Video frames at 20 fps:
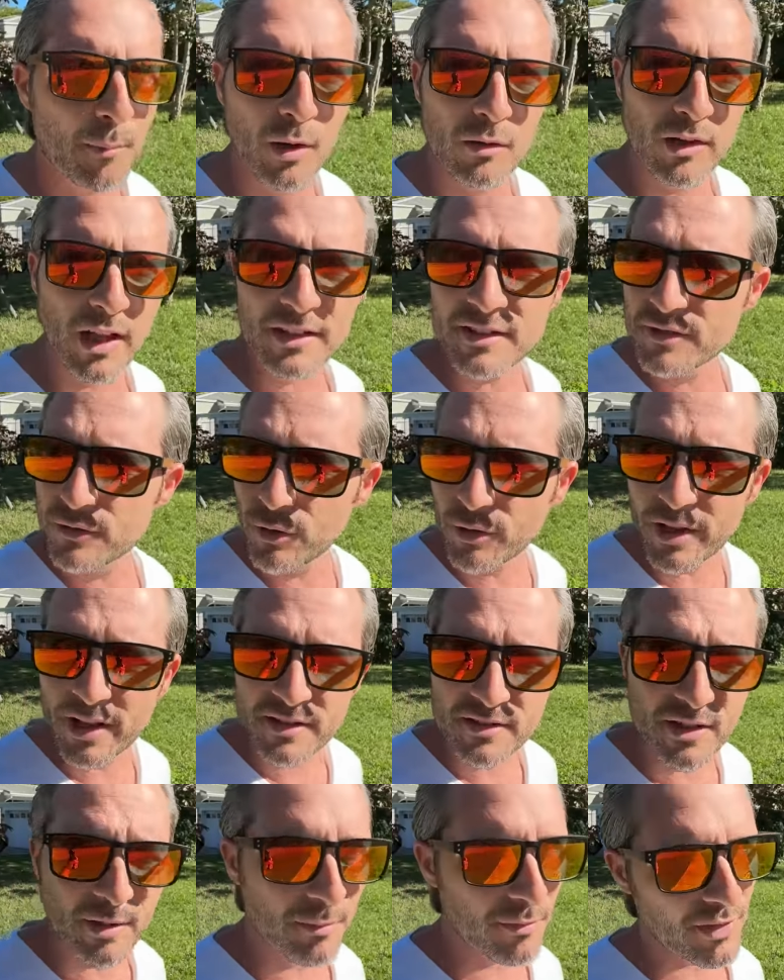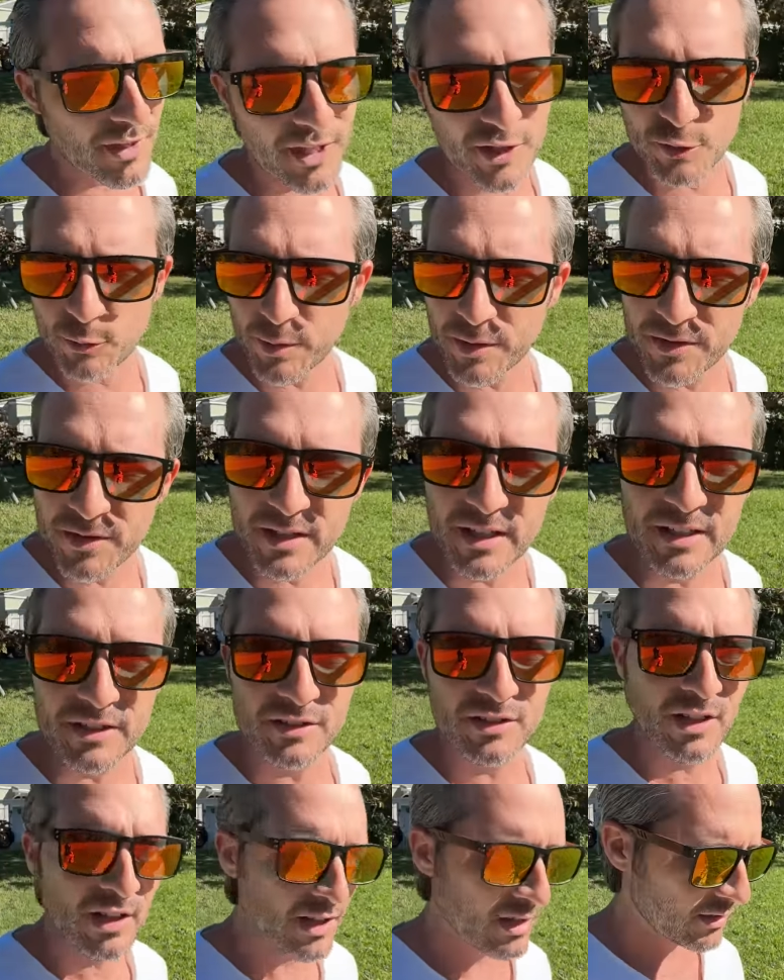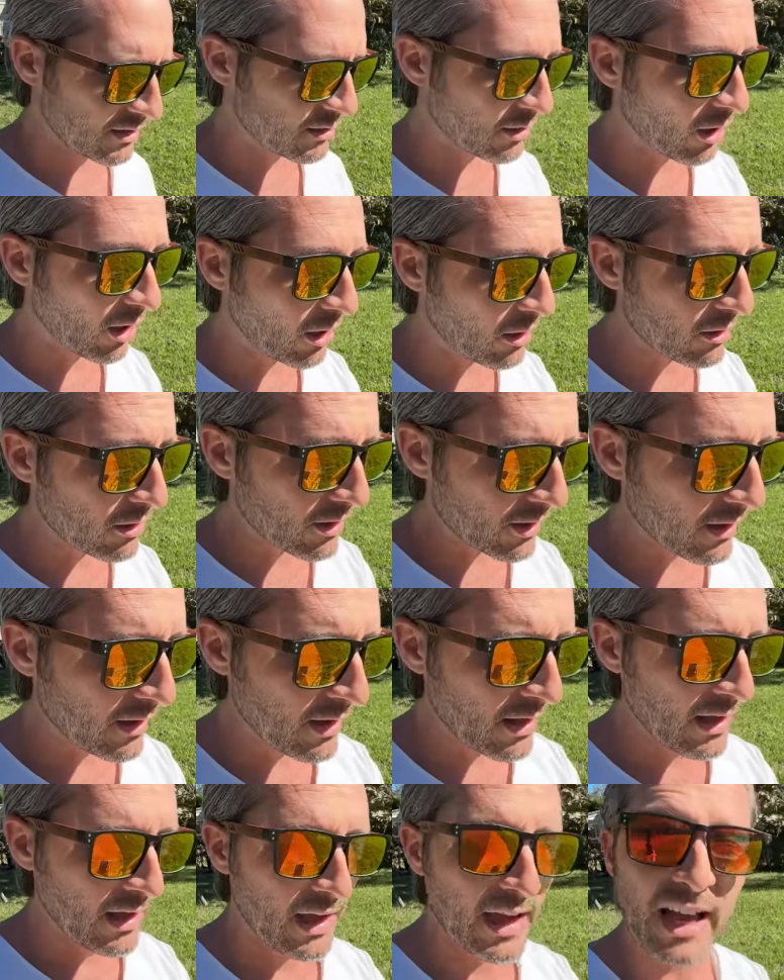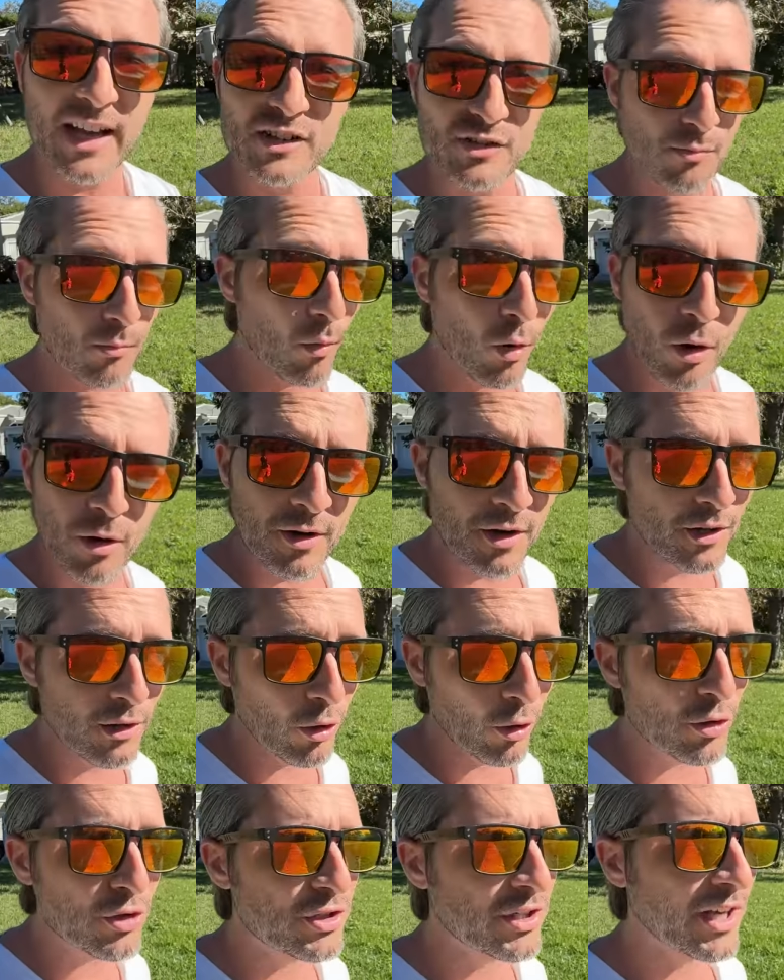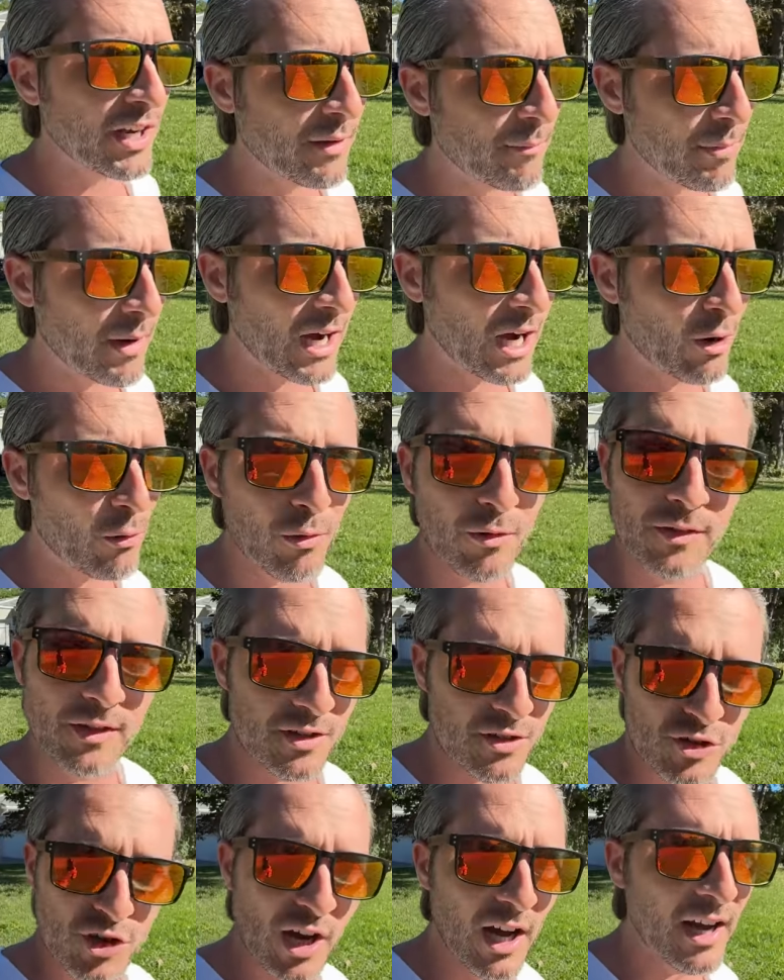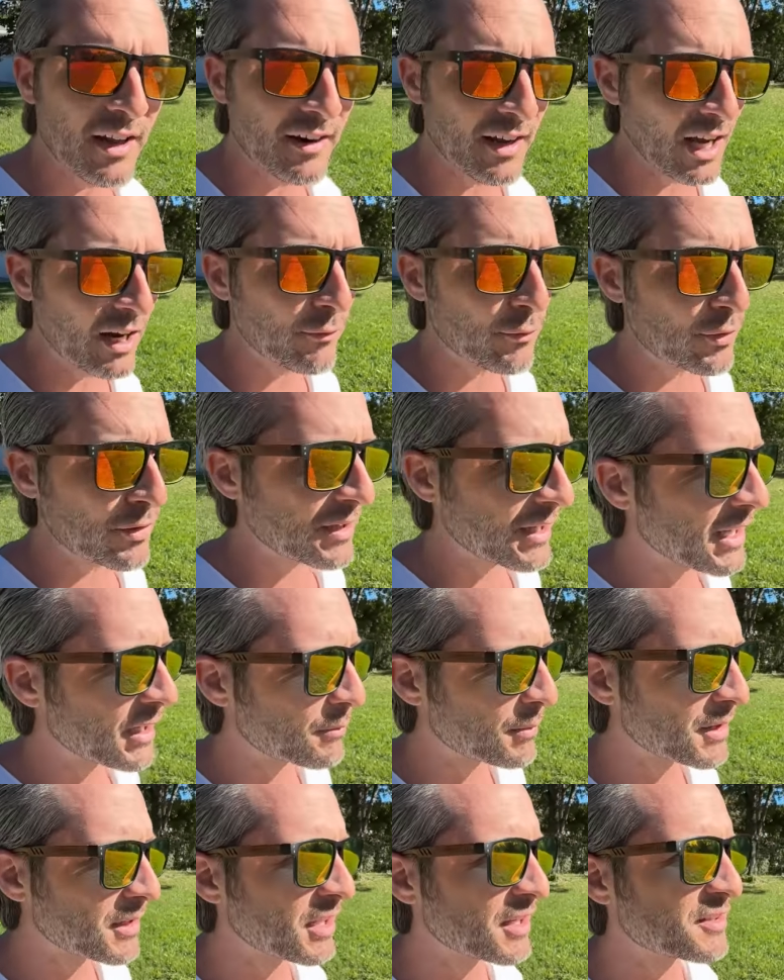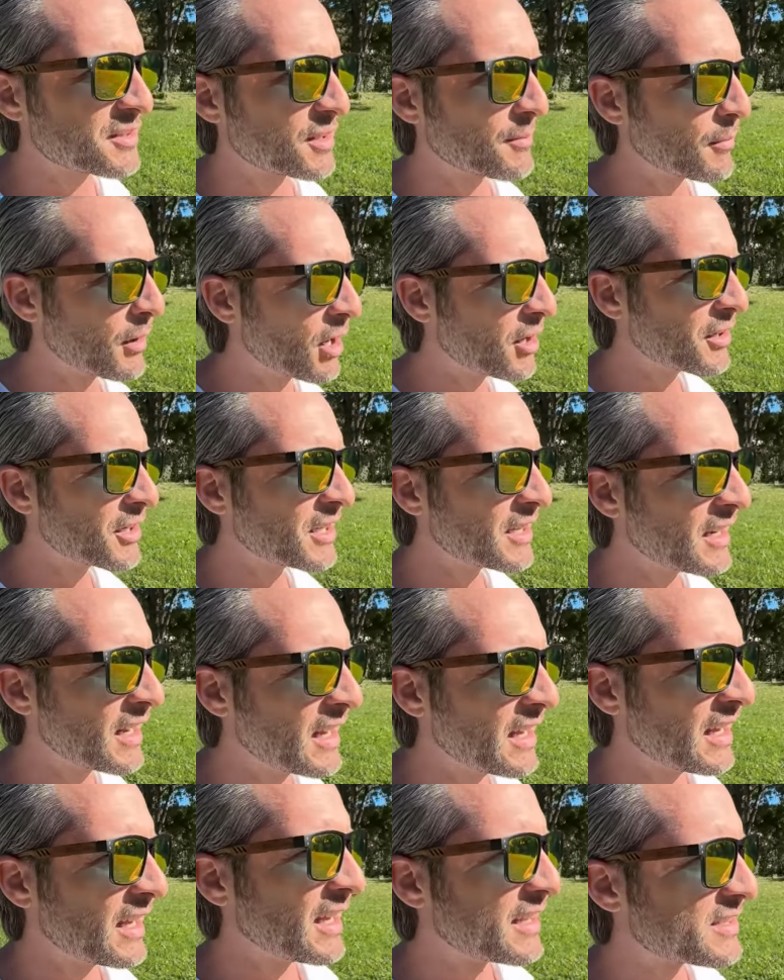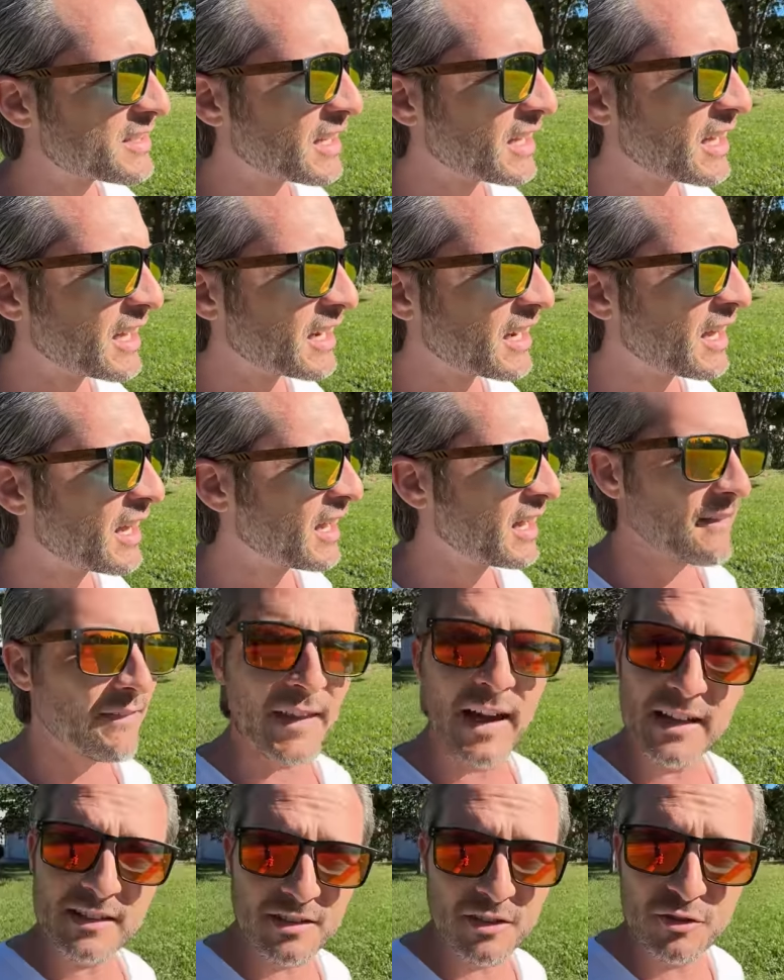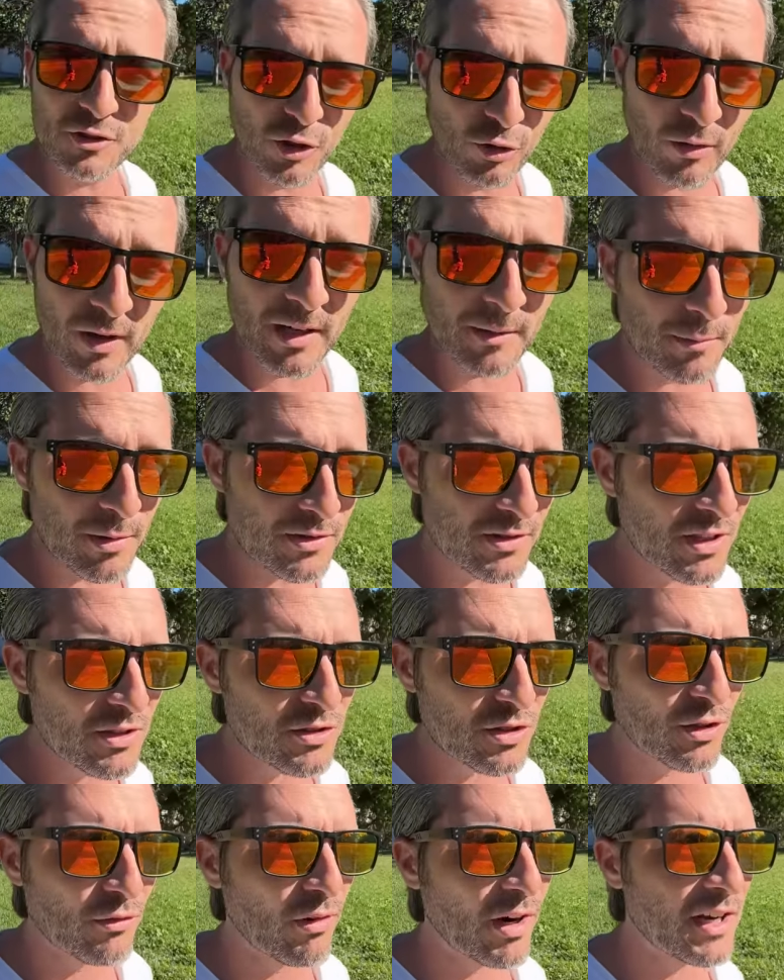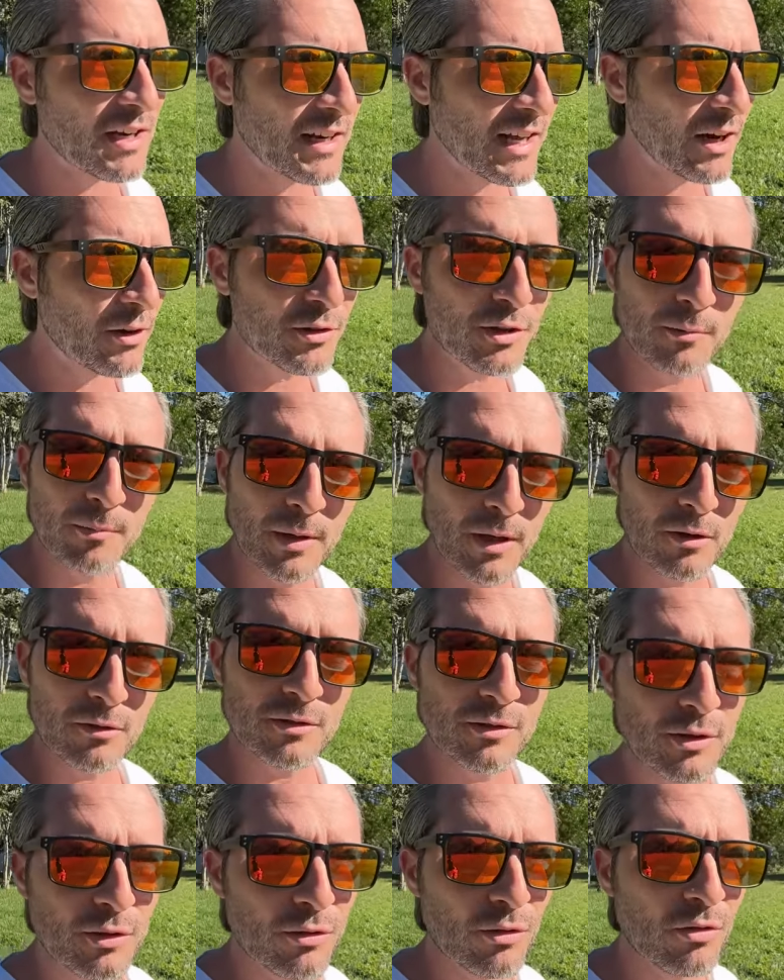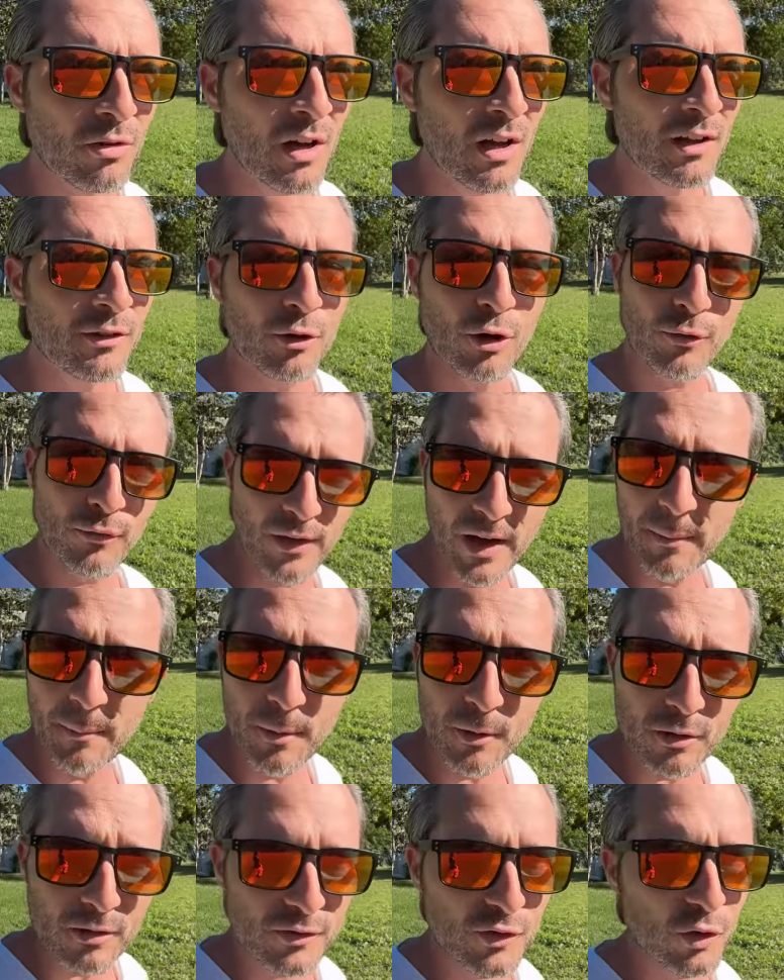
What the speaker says: But let's look at some things with this. Carla has more negotiating power than John ever did because the market is in not such a great position right now compared to November of